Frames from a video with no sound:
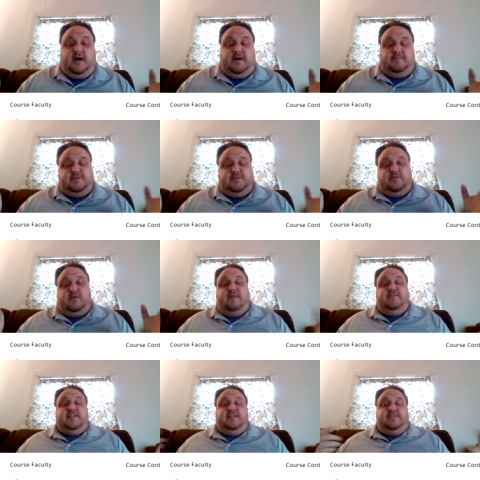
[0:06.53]
Um, so,
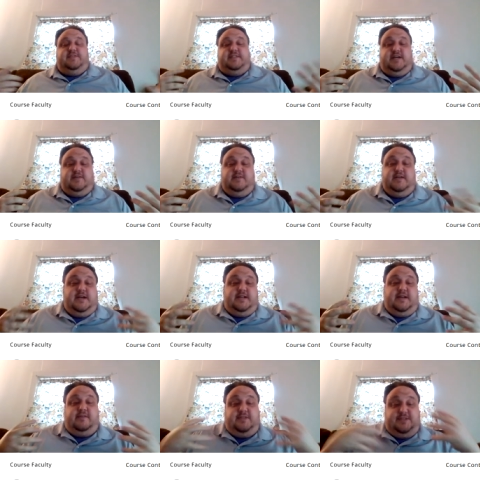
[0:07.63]
obviously, as you can tell,
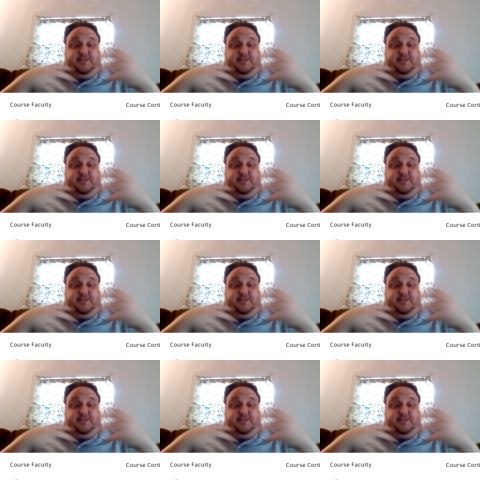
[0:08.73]
not only